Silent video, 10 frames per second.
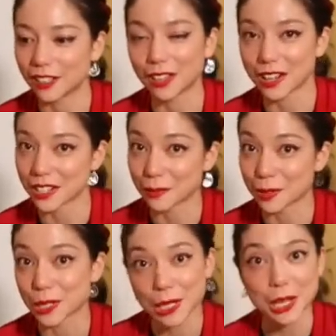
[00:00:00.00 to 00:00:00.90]
a lot of times
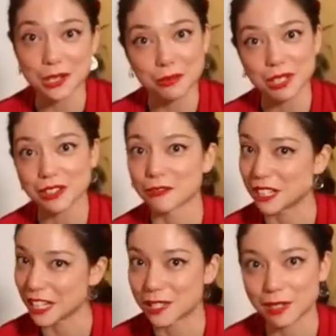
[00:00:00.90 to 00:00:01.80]
there's a launch window and we
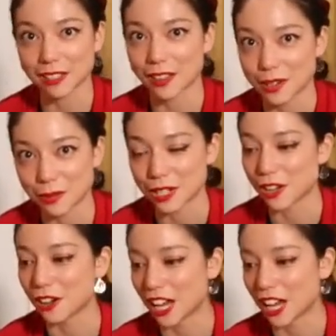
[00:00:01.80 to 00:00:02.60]
need to meet the launch window,